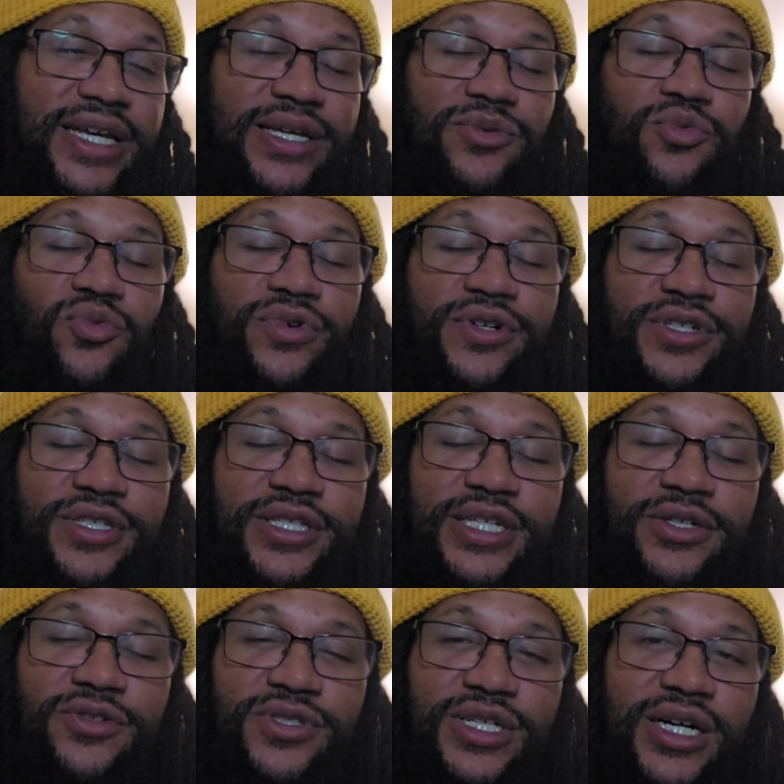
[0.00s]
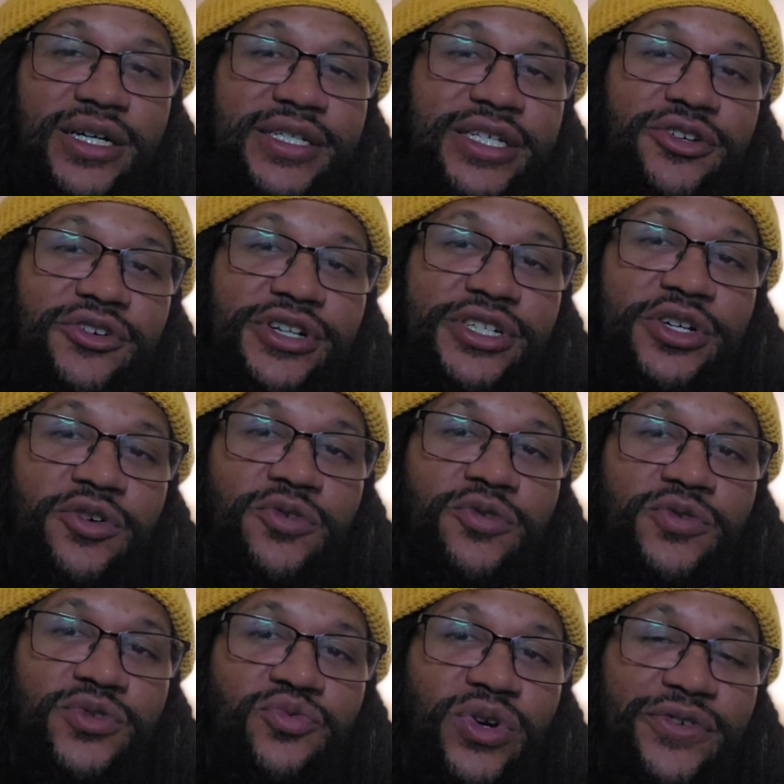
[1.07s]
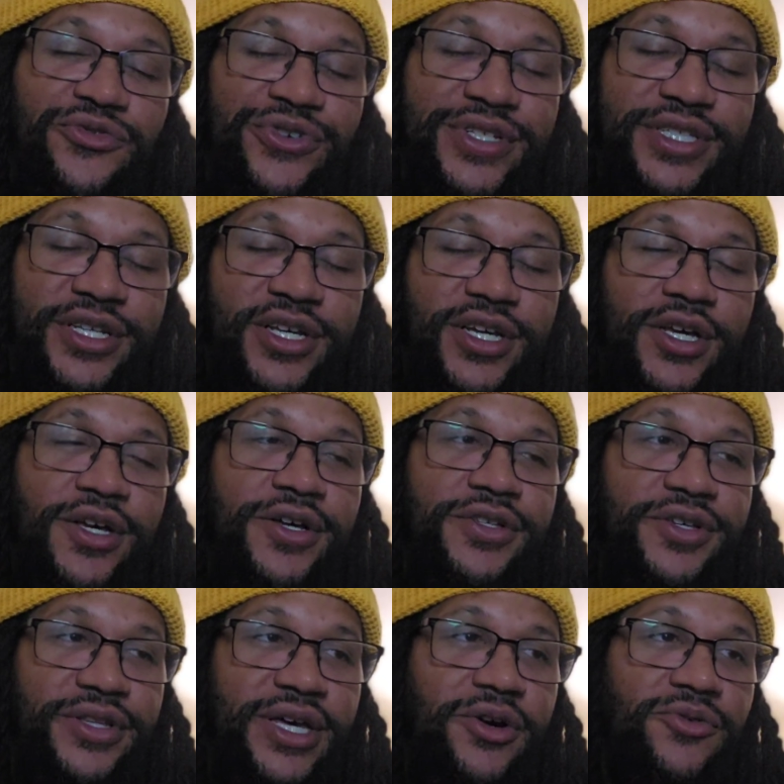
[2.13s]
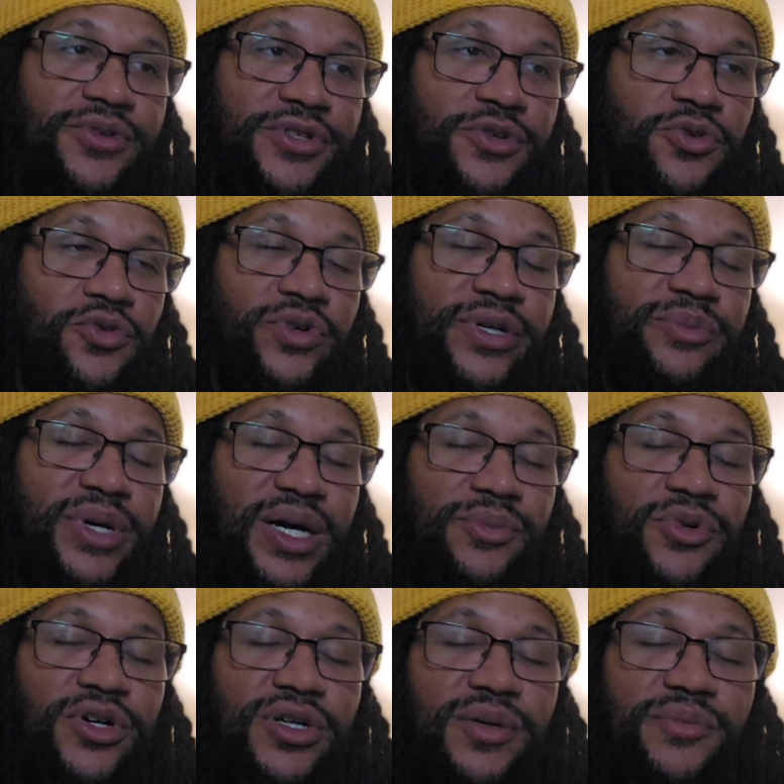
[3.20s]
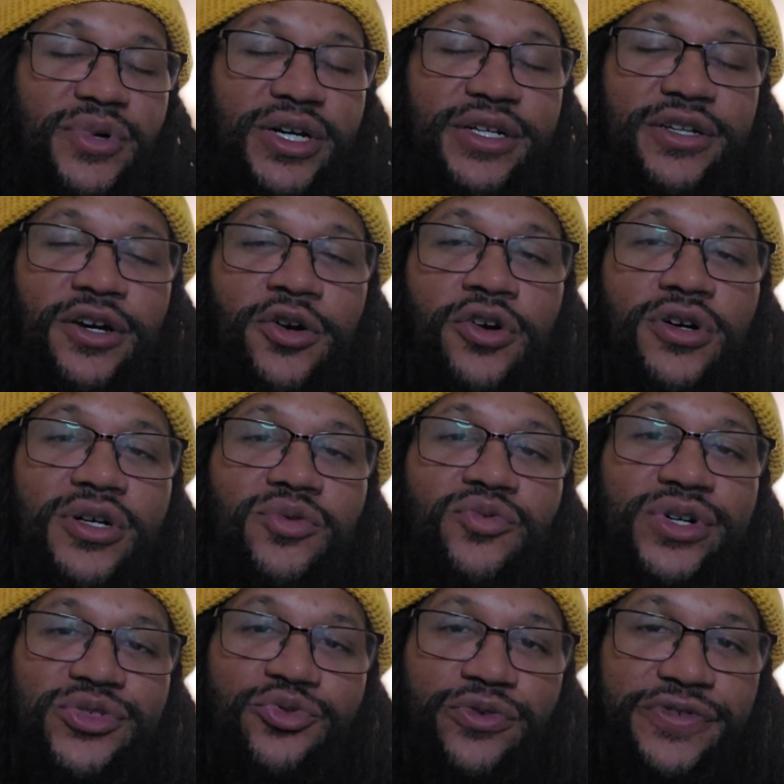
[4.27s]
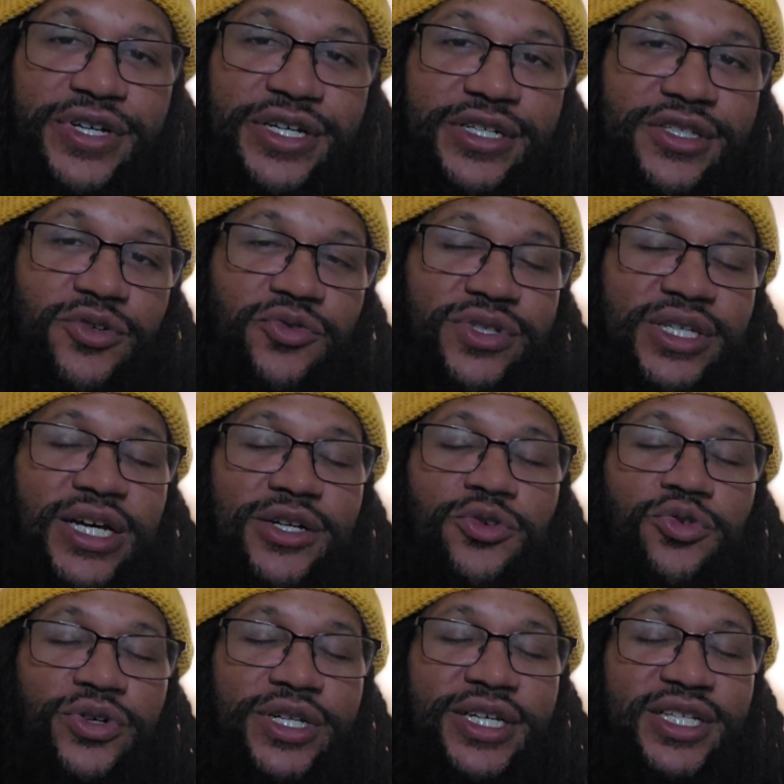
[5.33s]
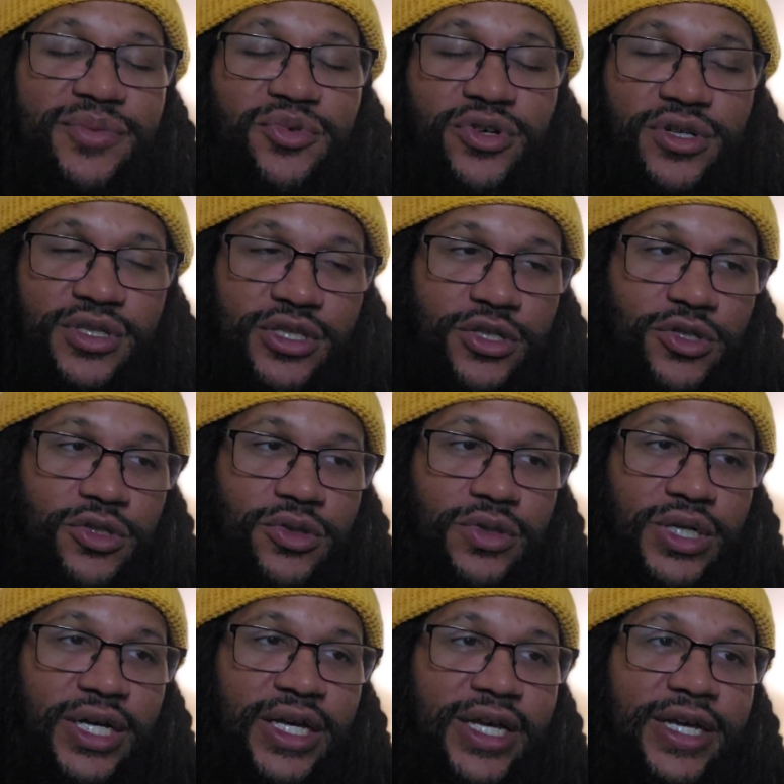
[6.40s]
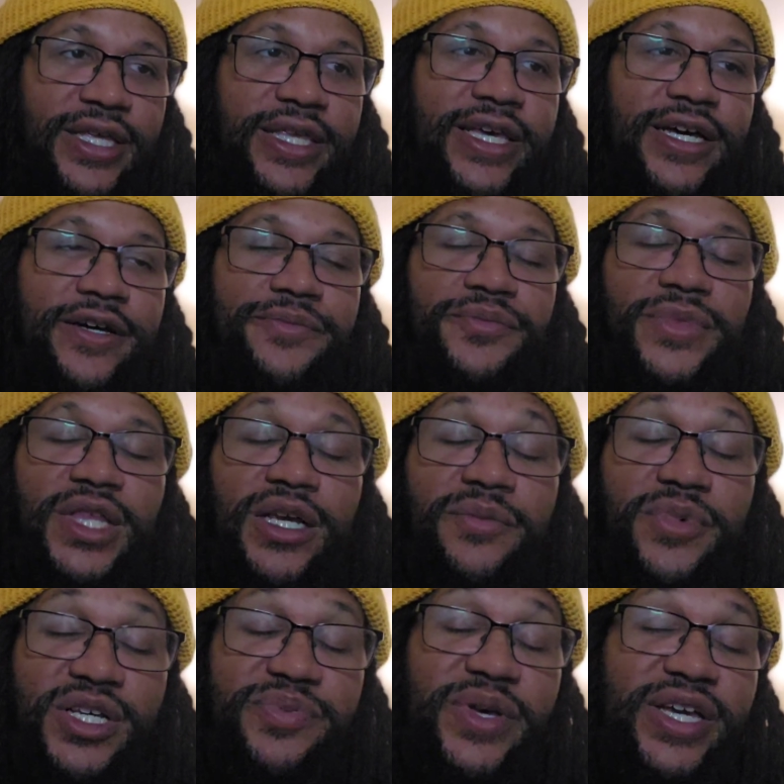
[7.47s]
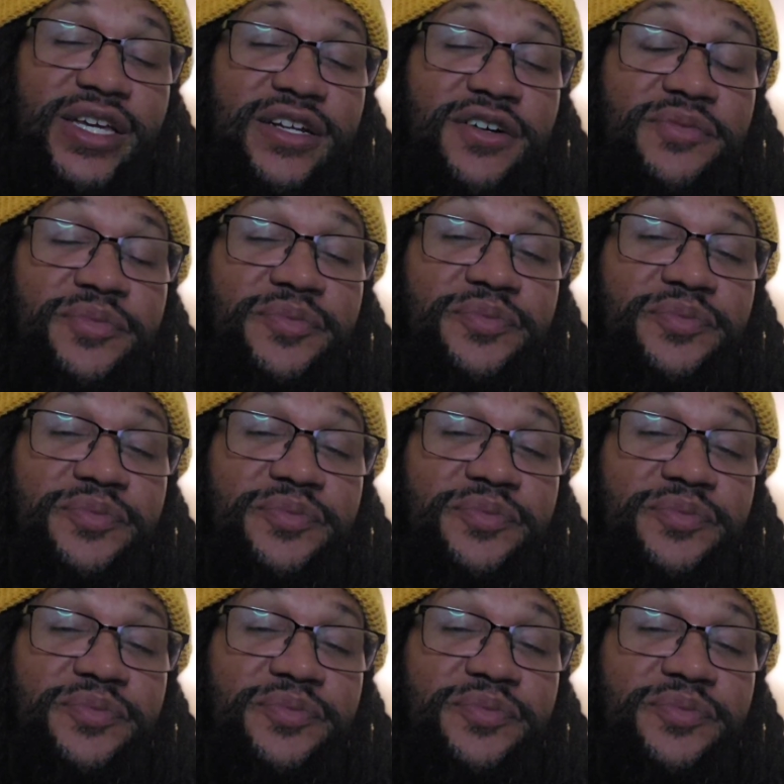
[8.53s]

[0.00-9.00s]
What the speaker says: get one single Solitary Jones reference. So that was cool in my book. But Hook wants revenge, so it's not cool in his book. So yeah. But speaking of